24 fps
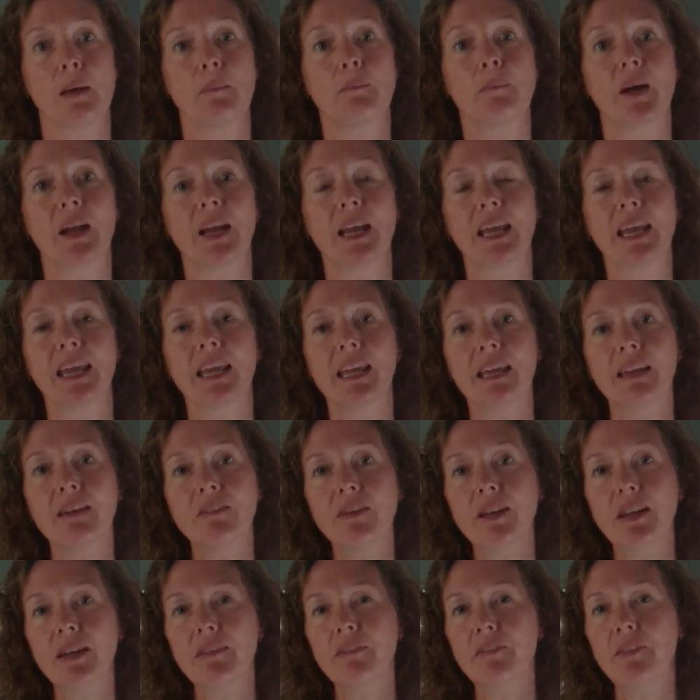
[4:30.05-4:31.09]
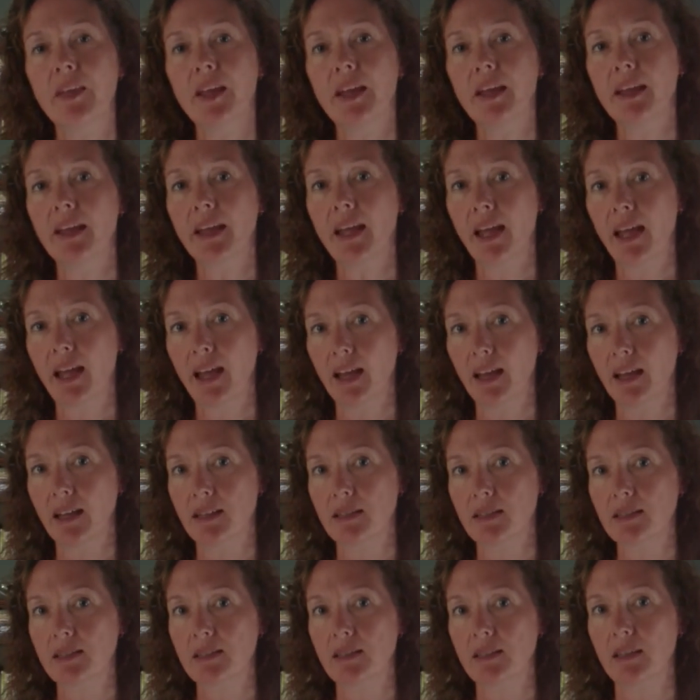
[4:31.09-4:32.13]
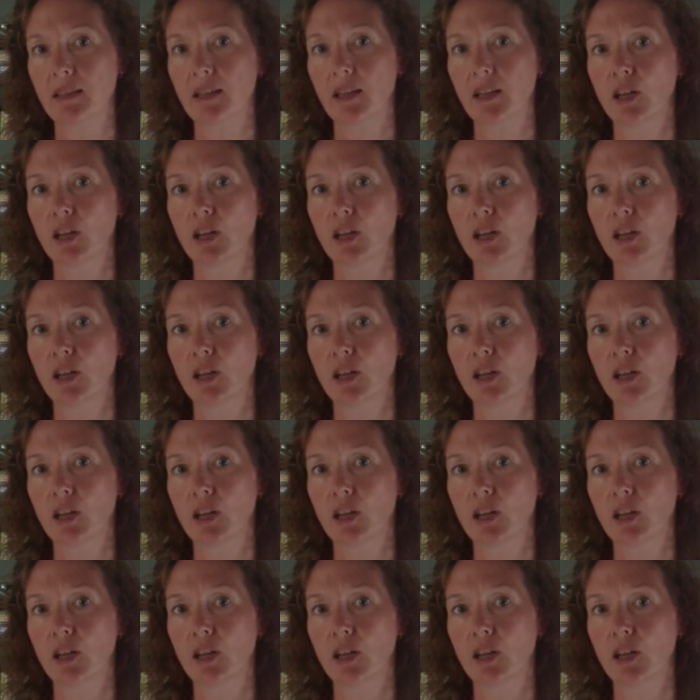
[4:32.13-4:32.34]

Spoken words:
but even if they can't,